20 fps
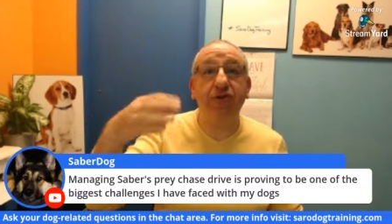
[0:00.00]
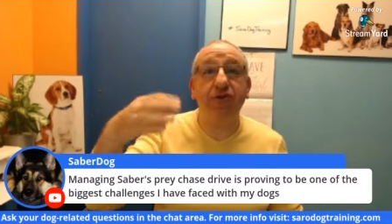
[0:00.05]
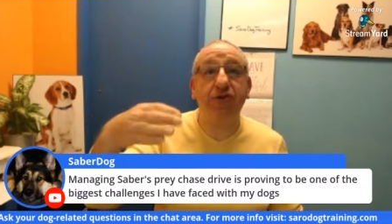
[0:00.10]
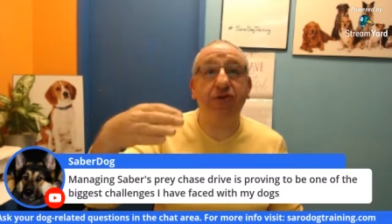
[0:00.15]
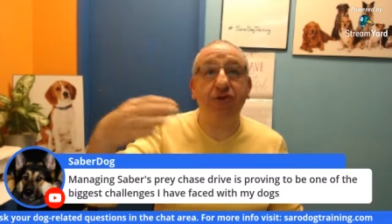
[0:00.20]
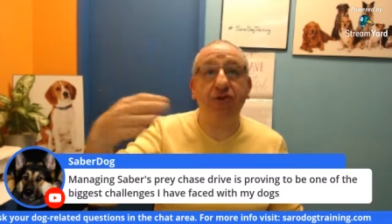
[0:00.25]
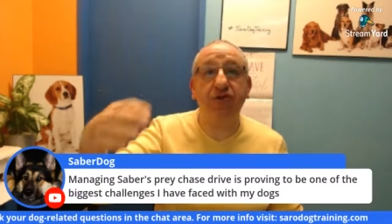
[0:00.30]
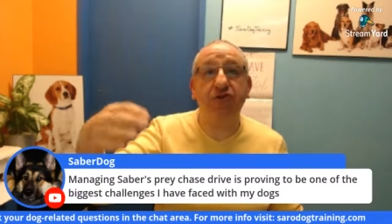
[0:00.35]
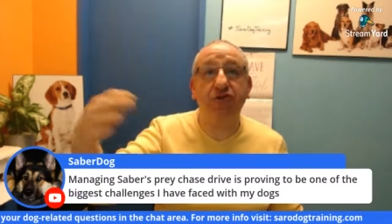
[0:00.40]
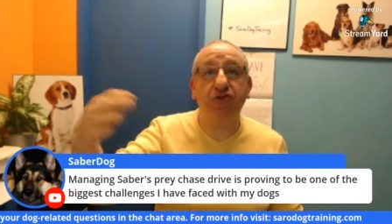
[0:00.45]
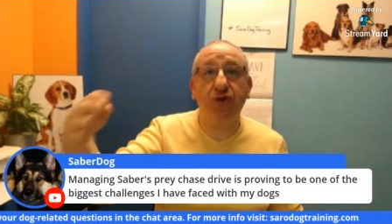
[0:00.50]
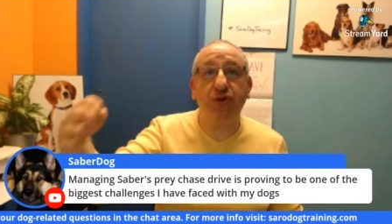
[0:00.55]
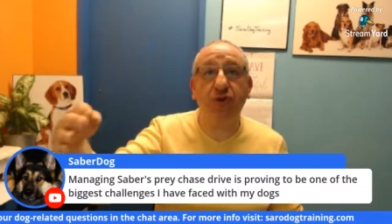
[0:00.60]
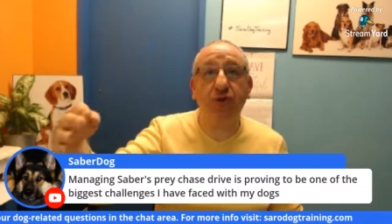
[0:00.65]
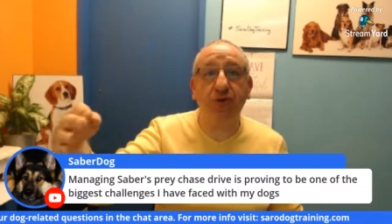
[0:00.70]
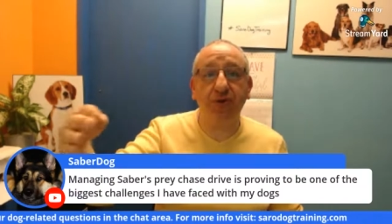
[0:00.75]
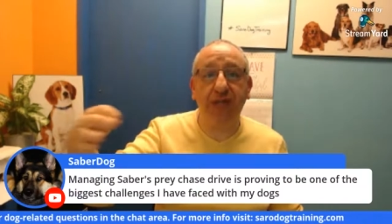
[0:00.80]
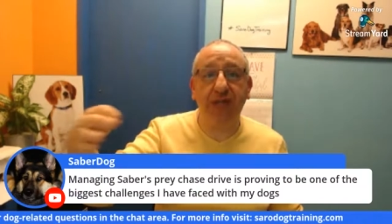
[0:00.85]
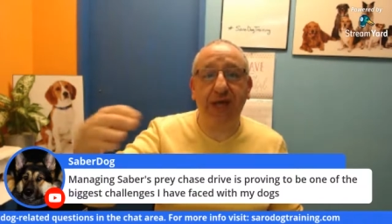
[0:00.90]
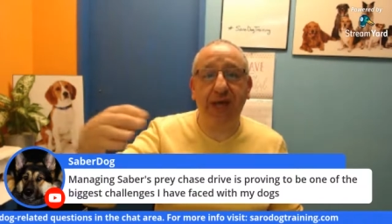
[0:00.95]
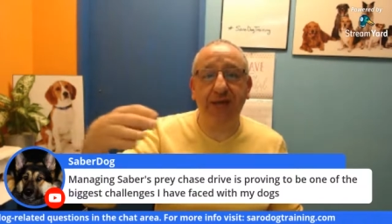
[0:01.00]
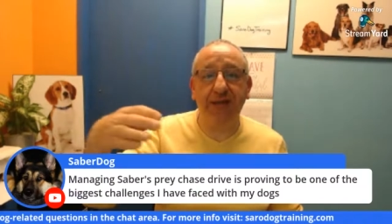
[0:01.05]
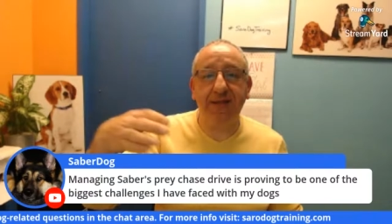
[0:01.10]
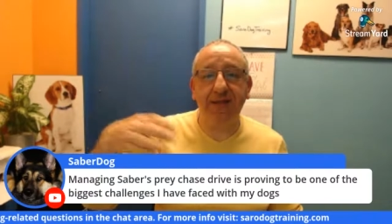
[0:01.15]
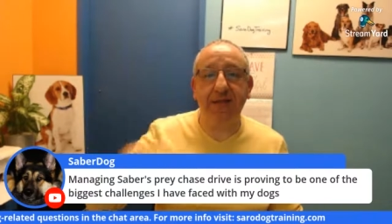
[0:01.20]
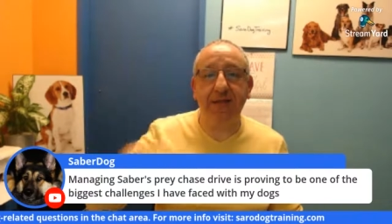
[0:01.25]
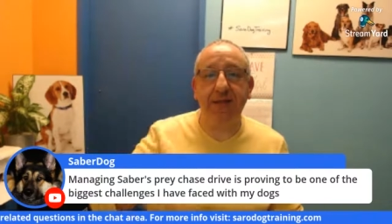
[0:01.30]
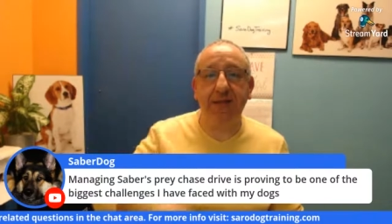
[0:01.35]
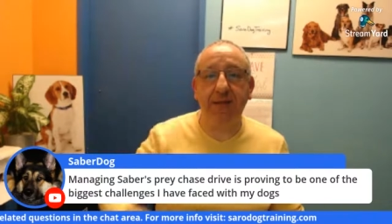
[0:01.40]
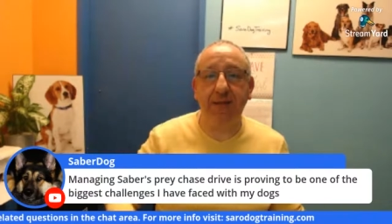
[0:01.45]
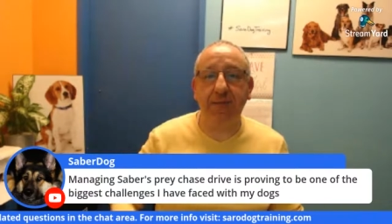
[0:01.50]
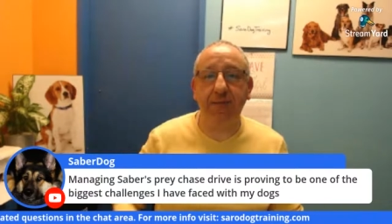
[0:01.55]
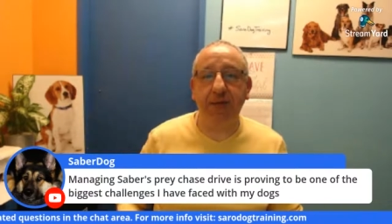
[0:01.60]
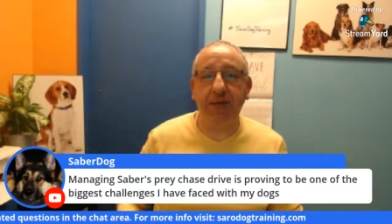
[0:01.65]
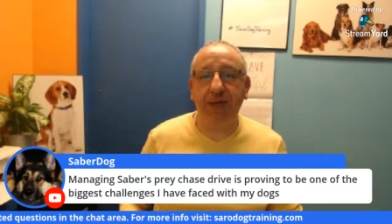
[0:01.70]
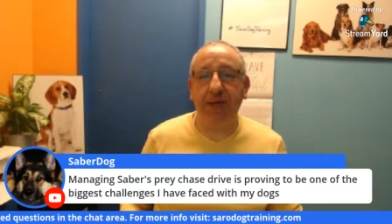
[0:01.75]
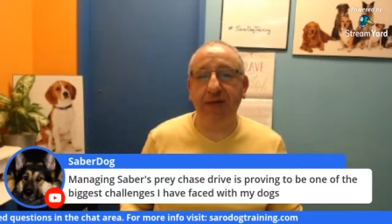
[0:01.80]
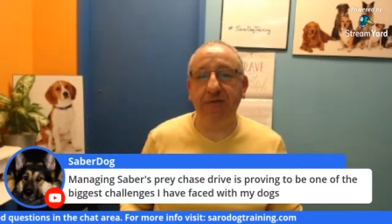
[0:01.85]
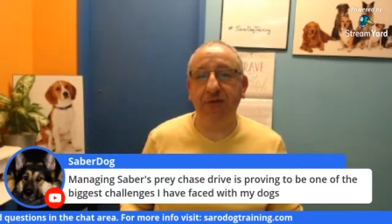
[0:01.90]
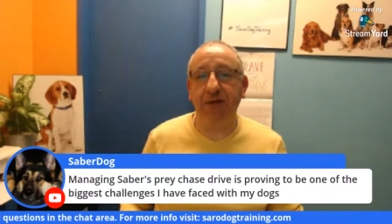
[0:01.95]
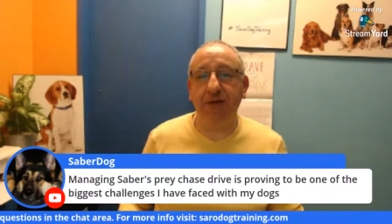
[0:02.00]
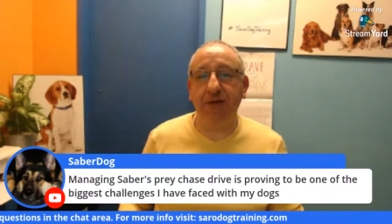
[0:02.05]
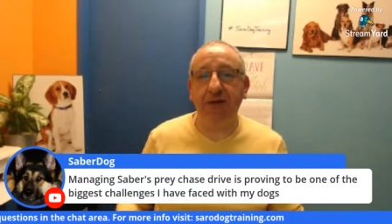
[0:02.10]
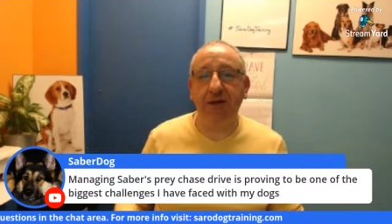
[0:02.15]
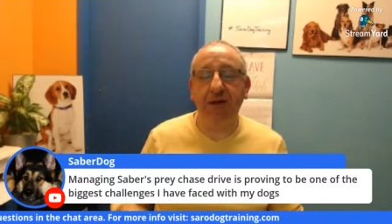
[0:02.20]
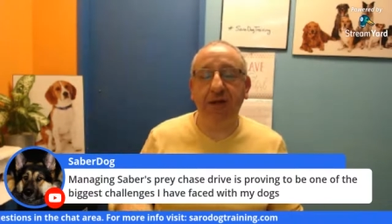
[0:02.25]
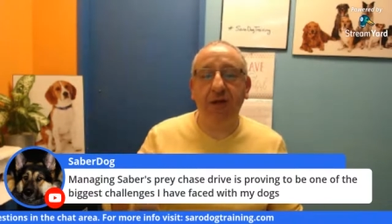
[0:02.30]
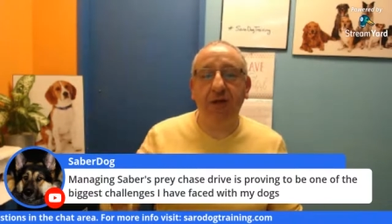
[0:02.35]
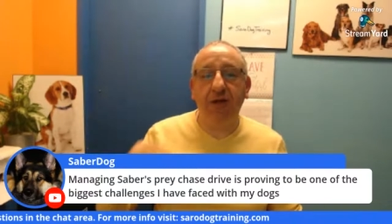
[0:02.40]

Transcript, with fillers: to control that uh, behavior.